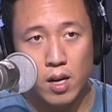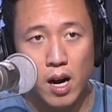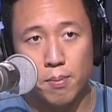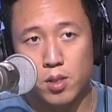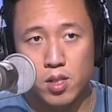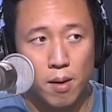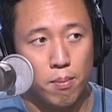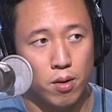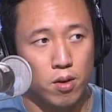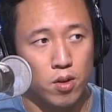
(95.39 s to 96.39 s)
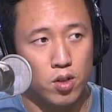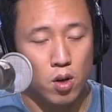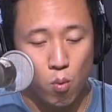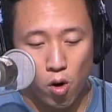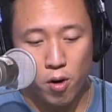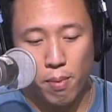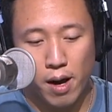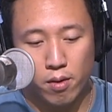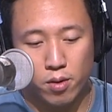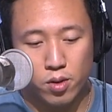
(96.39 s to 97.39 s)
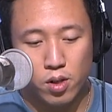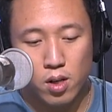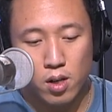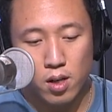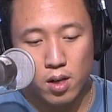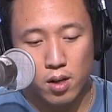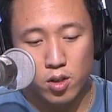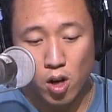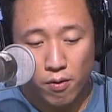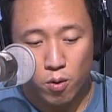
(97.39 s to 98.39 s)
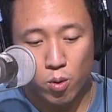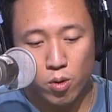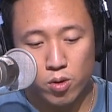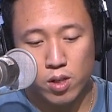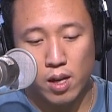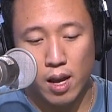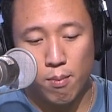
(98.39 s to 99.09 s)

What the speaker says: cups, tumblers, water bottles, soft coolers.